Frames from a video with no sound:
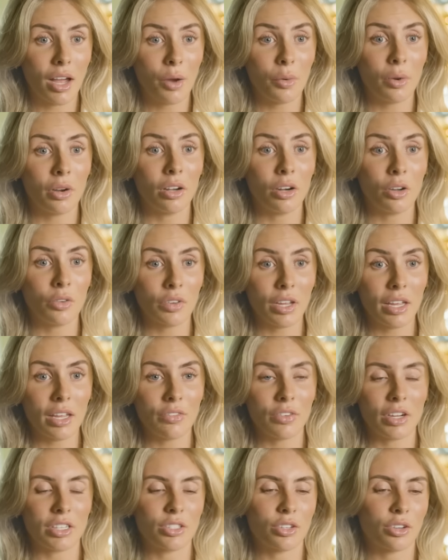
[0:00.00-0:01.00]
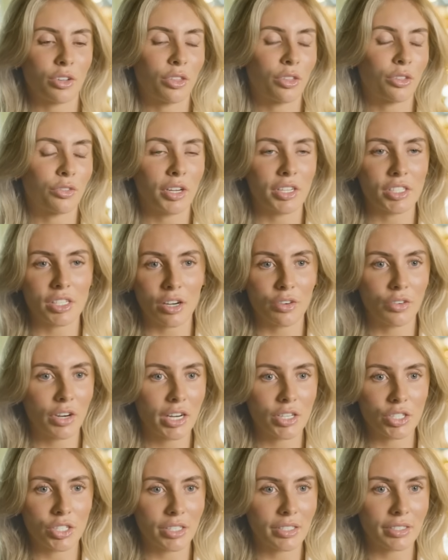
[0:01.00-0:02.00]
I would love it if I took 3
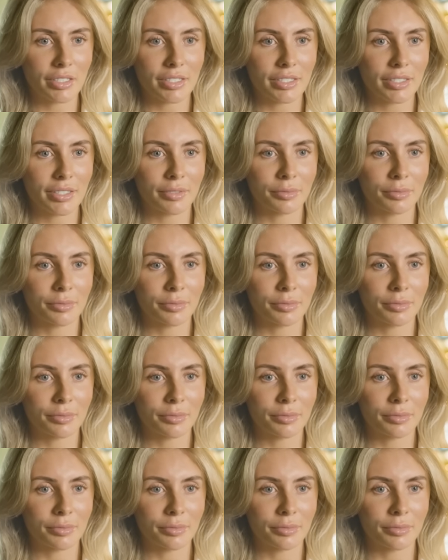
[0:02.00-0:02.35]
generations.